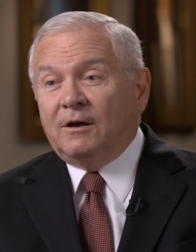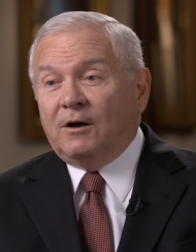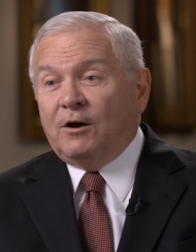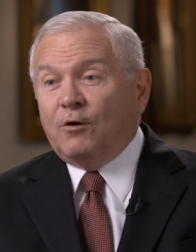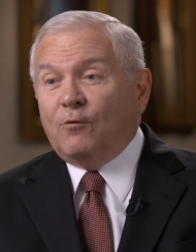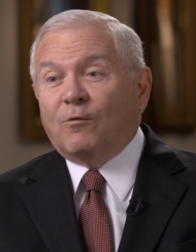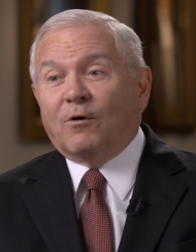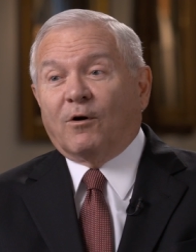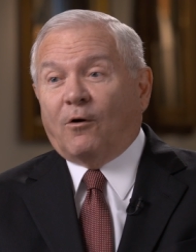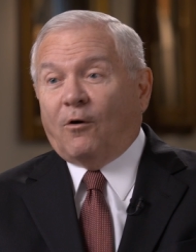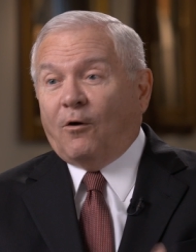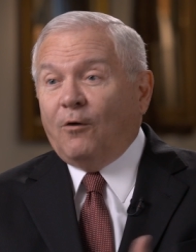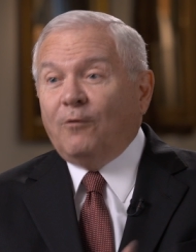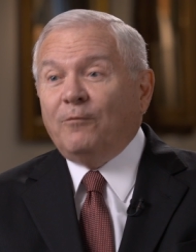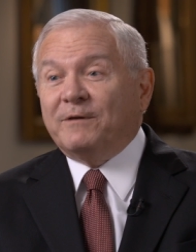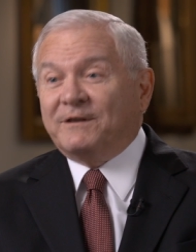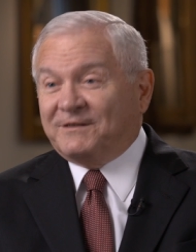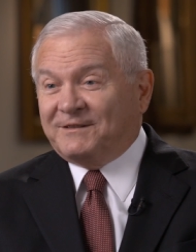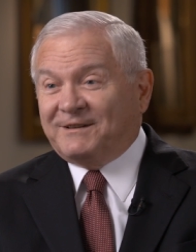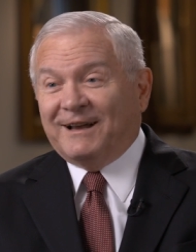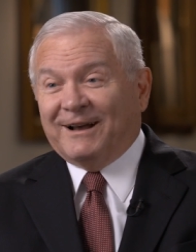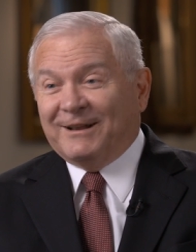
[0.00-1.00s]
who were
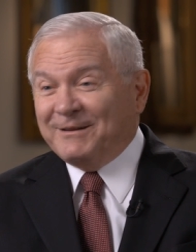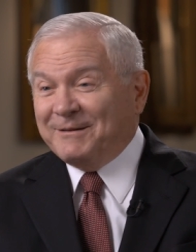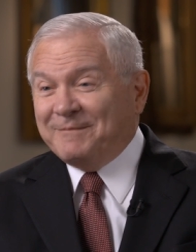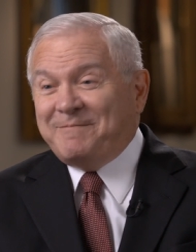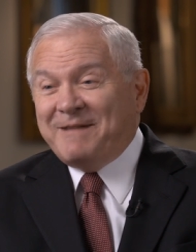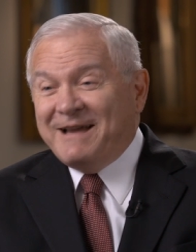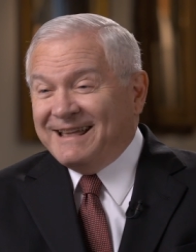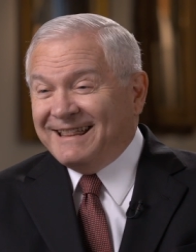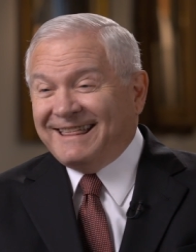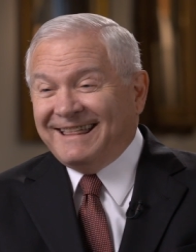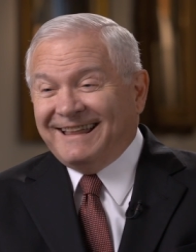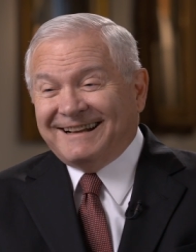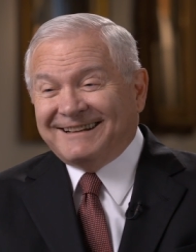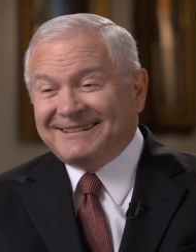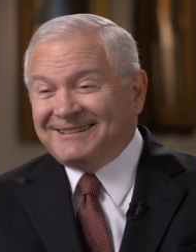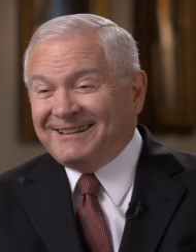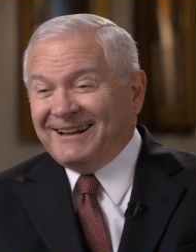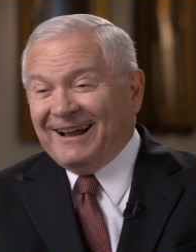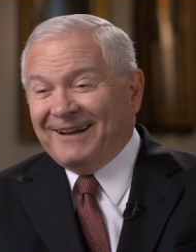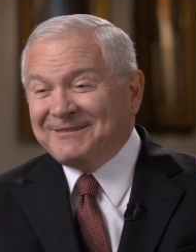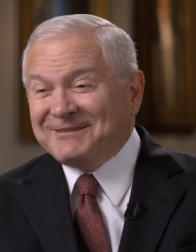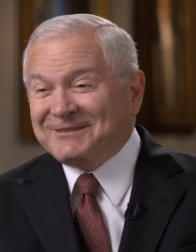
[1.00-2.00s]
always telling me things
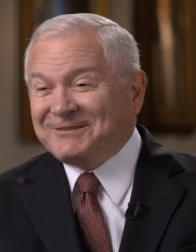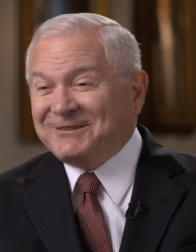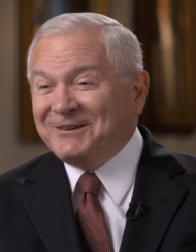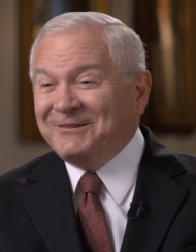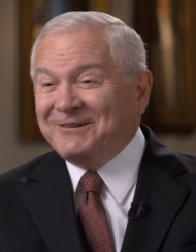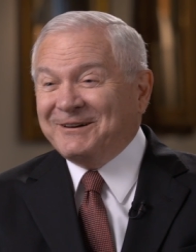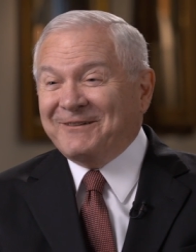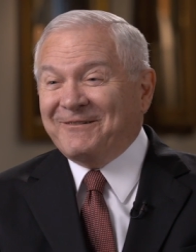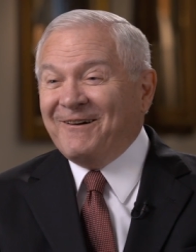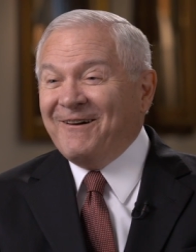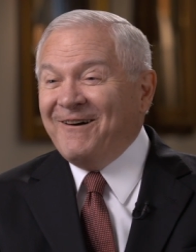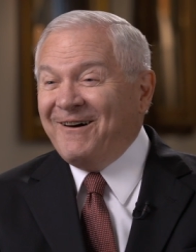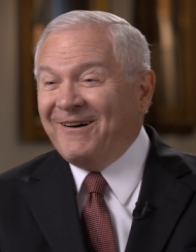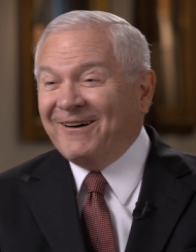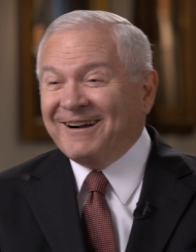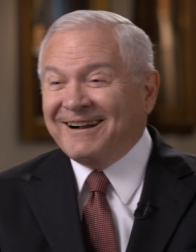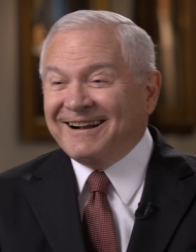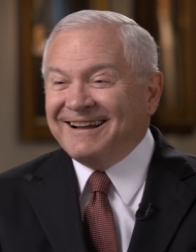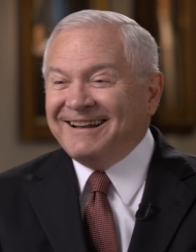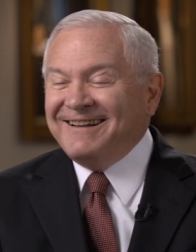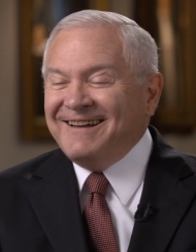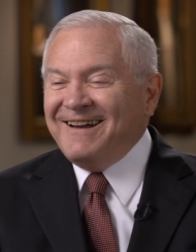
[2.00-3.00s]
that I was doing
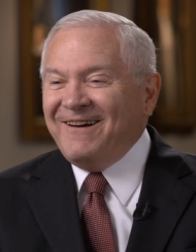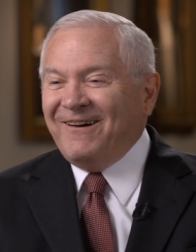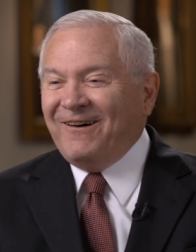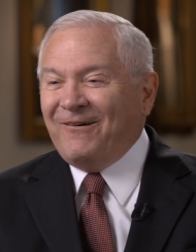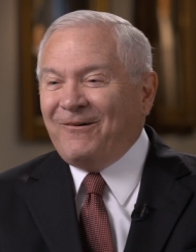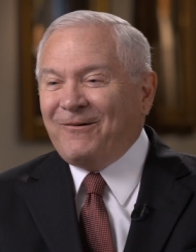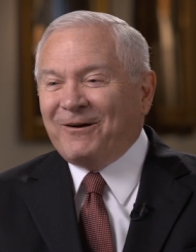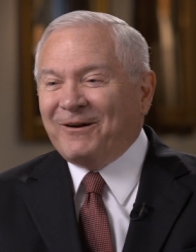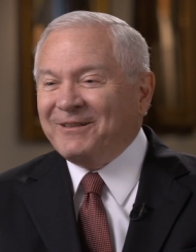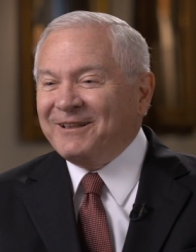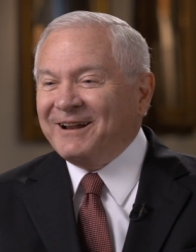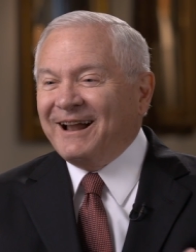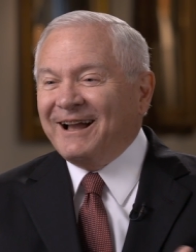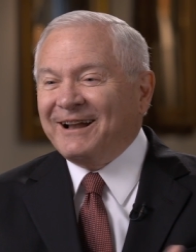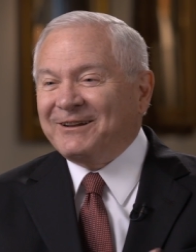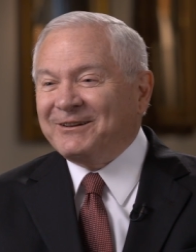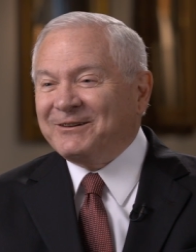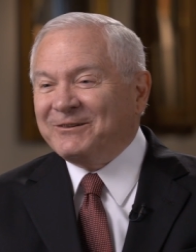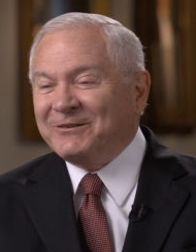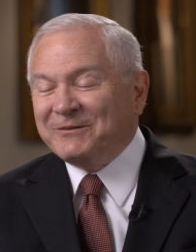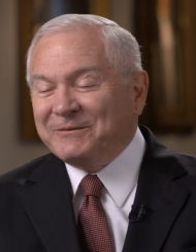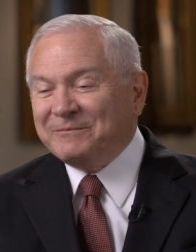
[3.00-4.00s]
wrong, or that I
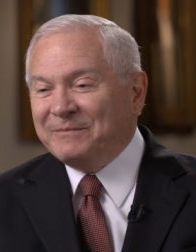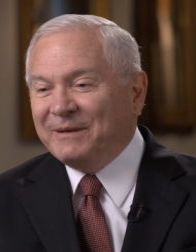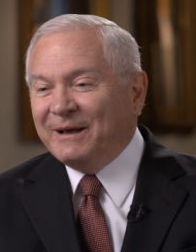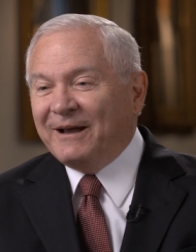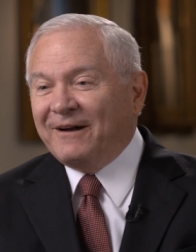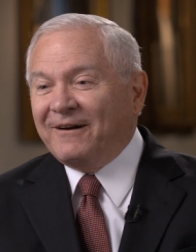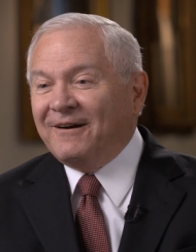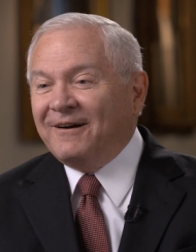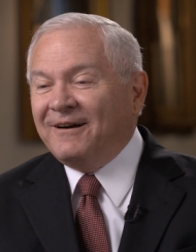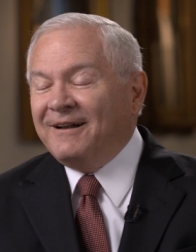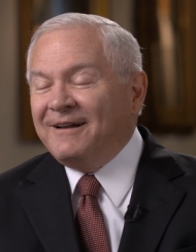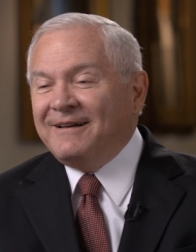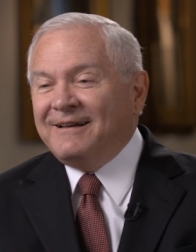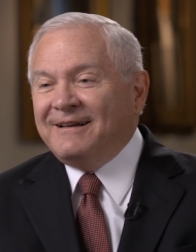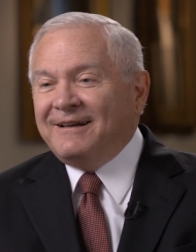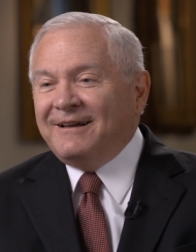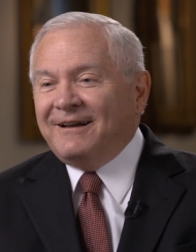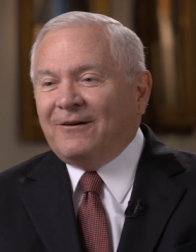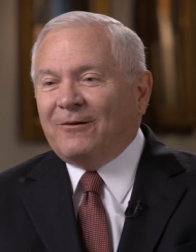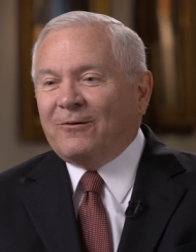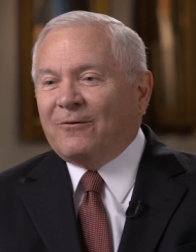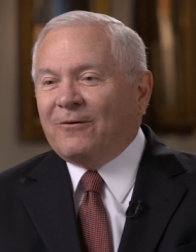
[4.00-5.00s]
could do better,
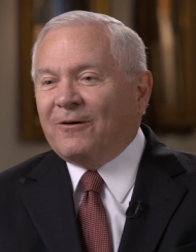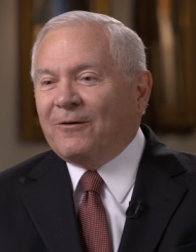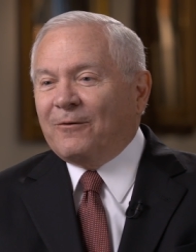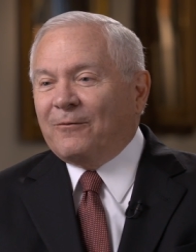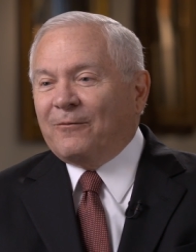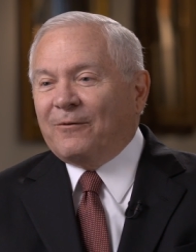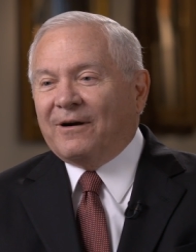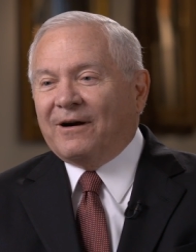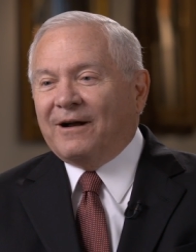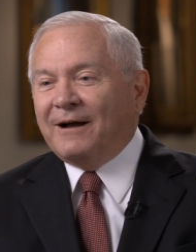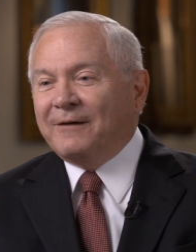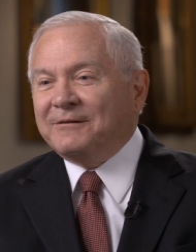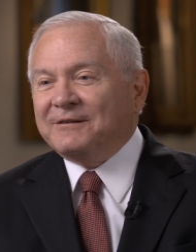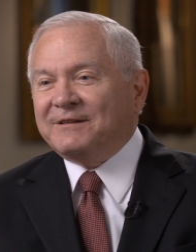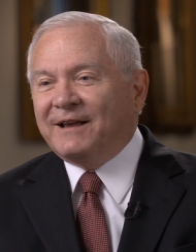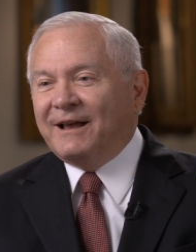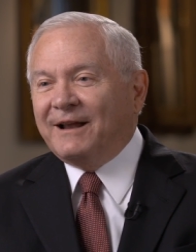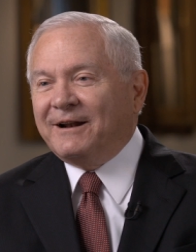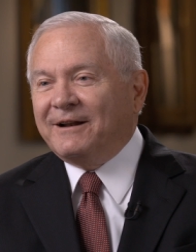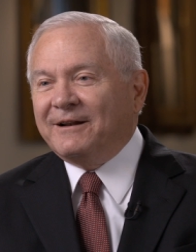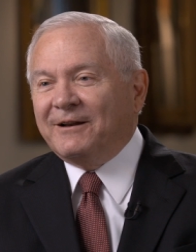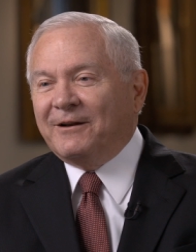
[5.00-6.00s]
or where I was
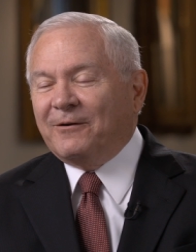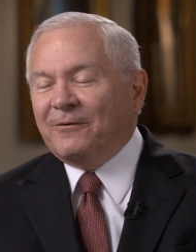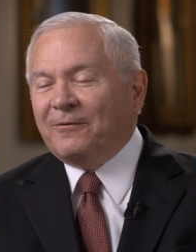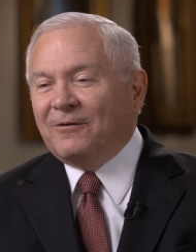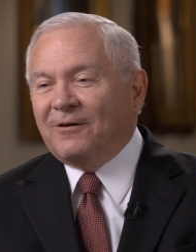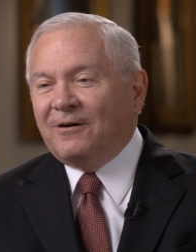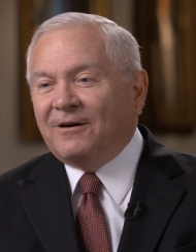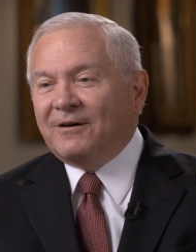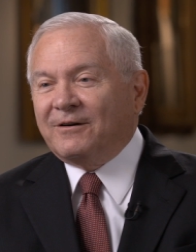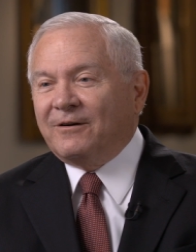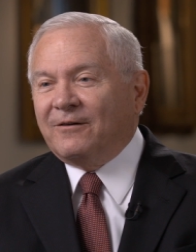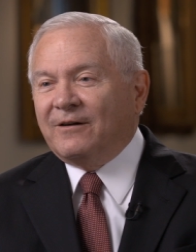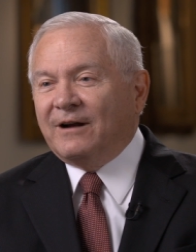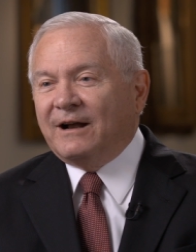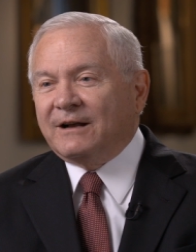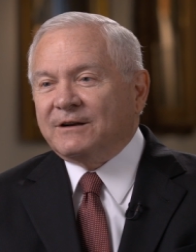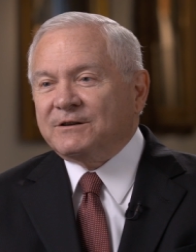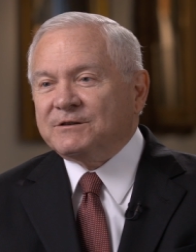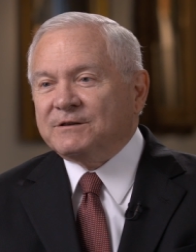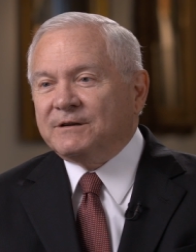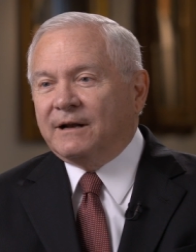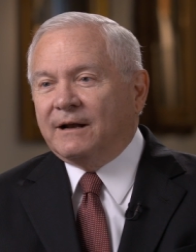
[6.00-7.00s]
headed in a wrong
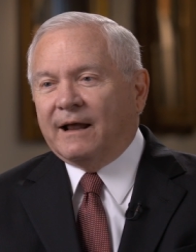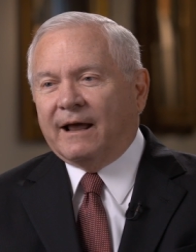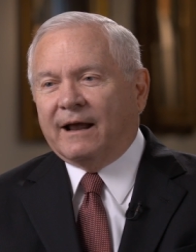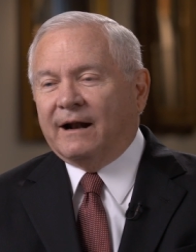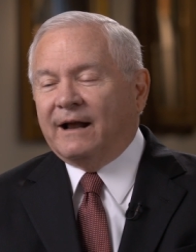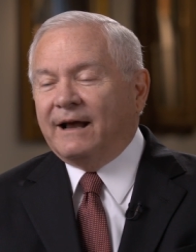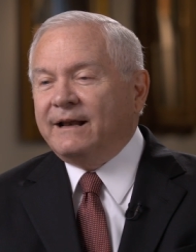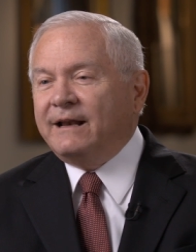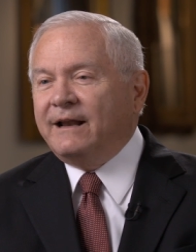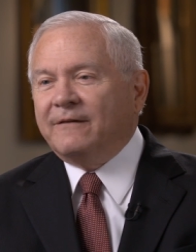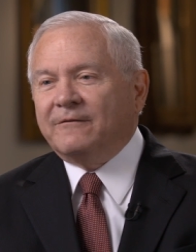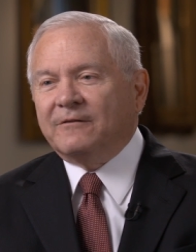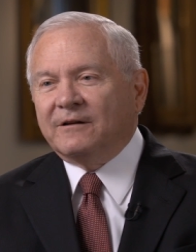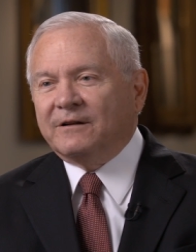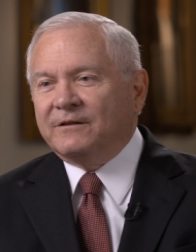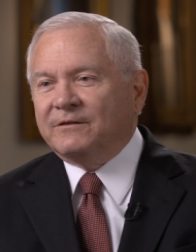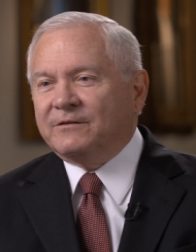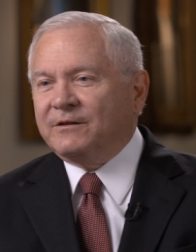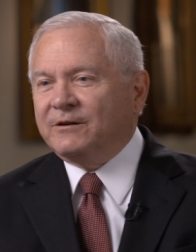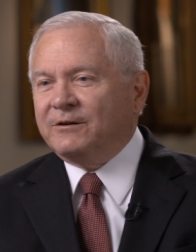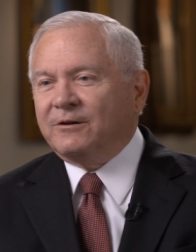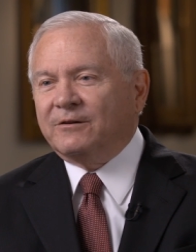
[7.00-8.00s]
direction. And I never
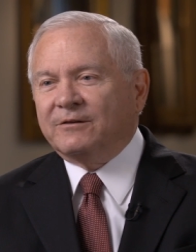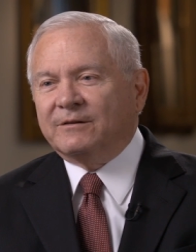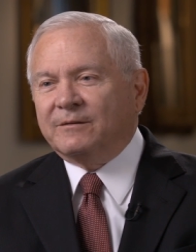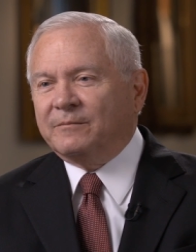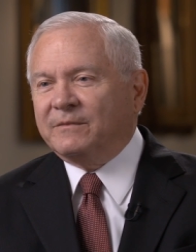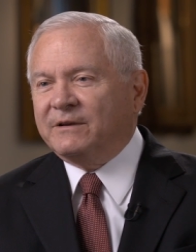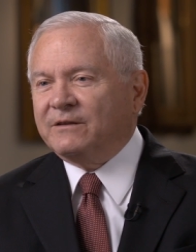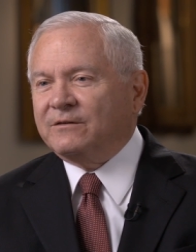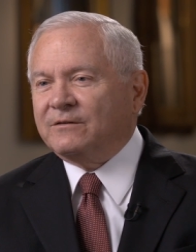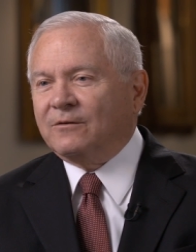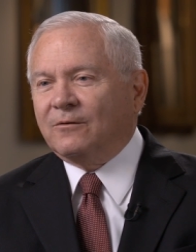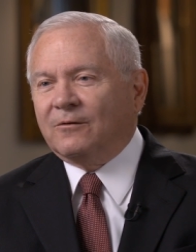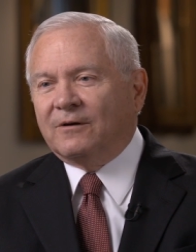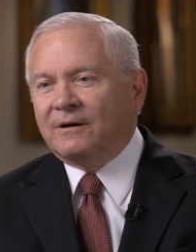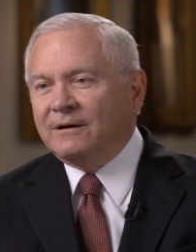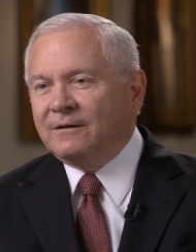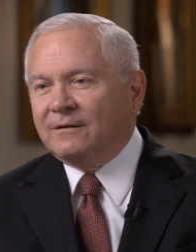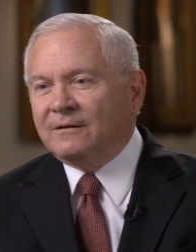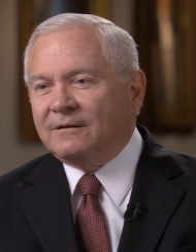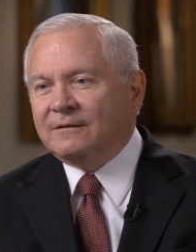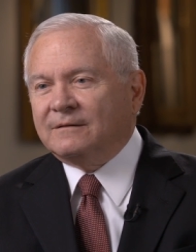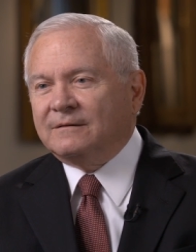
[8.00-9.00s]
considered them
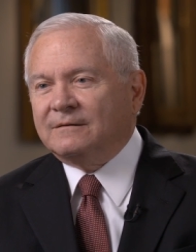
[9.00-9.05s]
disloyal.